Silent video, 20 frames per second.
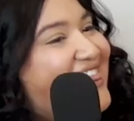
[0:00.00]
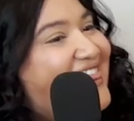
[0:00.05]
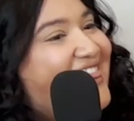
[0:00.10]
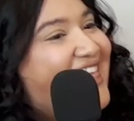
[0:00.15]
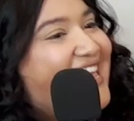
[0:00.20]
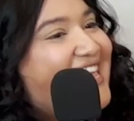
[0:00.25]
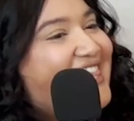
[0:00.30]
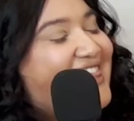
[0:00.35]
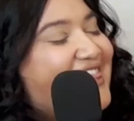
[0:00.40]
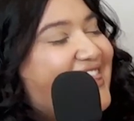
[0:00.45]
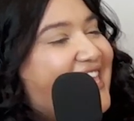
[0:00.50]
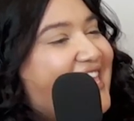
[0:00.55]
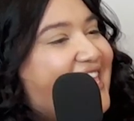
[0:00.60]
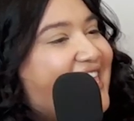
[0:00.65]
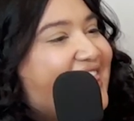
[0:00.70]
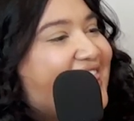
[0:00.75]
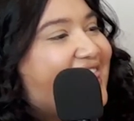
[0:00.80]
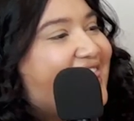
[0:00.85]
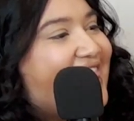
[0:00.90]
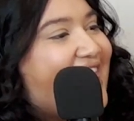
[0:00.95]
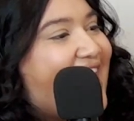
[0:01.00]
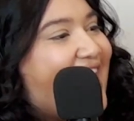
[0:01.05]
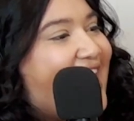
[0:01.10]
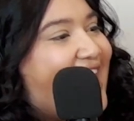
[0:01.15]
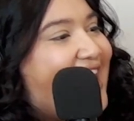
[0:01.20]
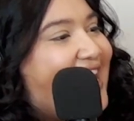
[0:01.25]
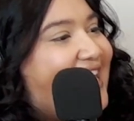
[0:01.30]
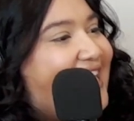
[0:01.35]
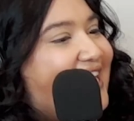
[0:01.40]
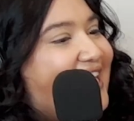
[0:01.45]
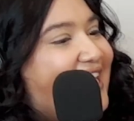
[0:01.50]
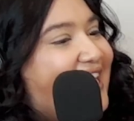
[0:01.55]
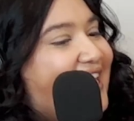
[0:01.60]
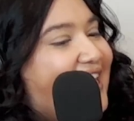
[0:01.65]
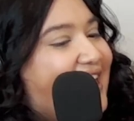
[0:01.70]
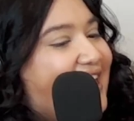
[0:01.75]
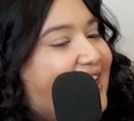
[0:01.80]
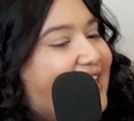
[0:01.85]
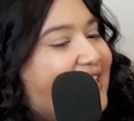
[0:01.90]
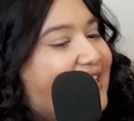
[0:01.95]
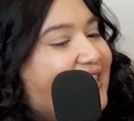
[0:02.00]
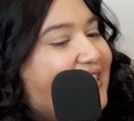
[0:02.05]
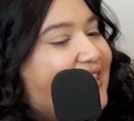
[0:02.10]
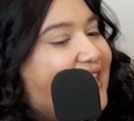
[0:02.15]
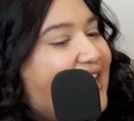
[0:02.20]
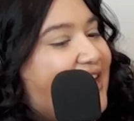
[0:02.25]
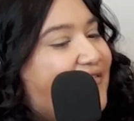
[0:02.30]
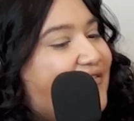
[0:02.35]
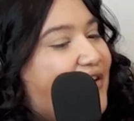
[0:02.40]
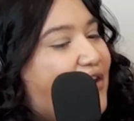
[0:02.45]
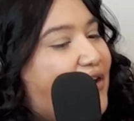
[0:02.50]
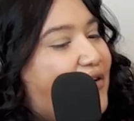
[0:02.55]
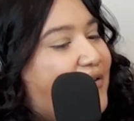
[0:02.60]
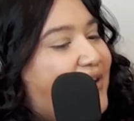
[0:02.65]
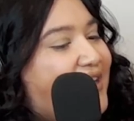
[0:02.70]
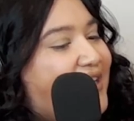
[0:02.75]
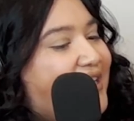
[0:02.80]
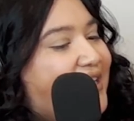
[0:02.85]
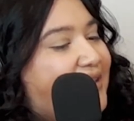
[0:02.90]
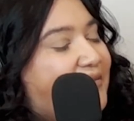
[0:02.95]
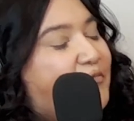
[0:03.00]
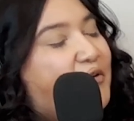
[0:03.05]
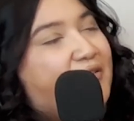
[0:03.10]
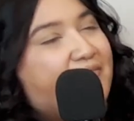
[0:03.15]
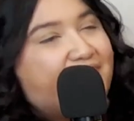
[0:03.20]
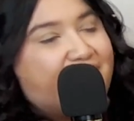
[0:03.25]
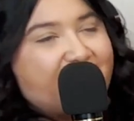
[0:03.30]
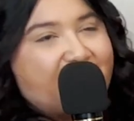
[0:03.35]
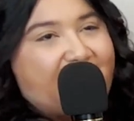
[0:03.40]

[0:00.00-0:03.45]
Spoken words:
They think that they've already, well,